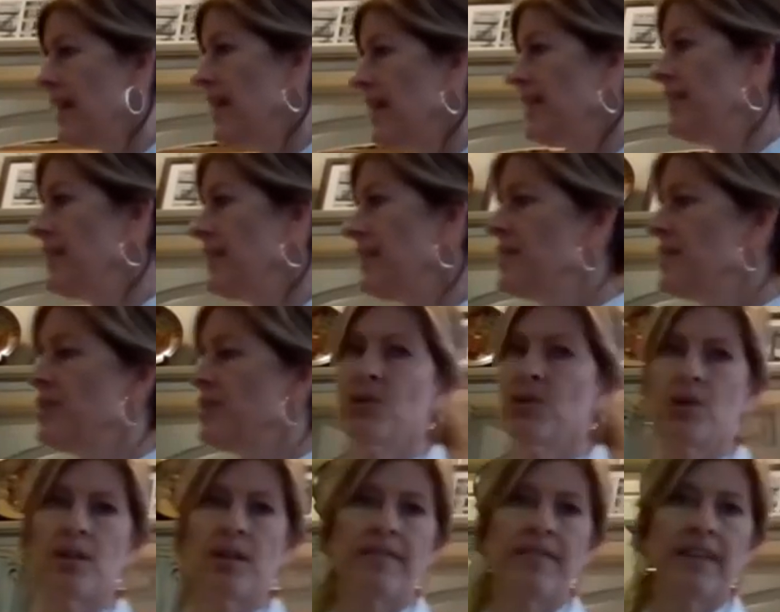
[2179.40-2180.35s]
And
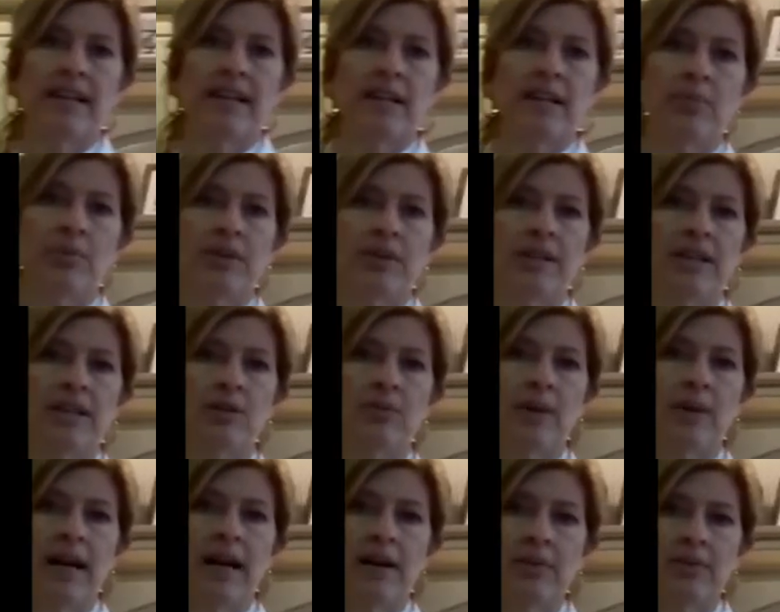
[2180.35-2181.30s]
that's usually available
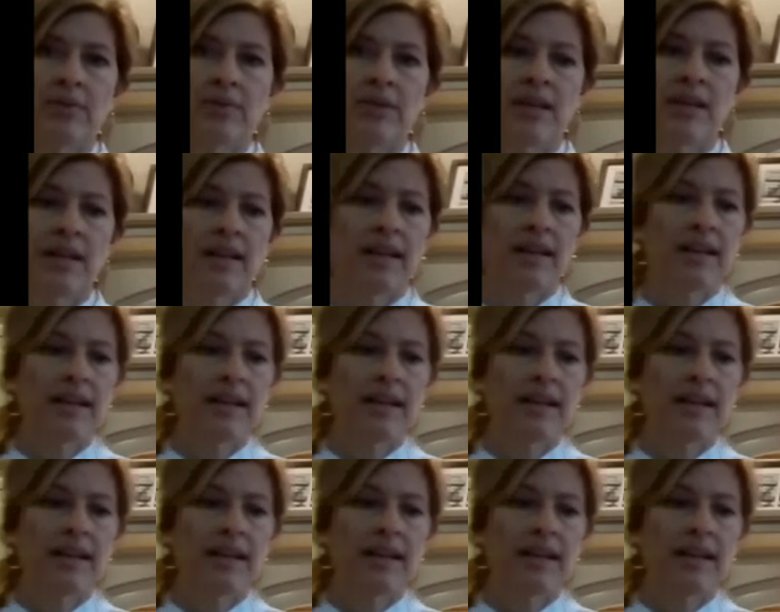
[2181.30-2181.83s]
year round.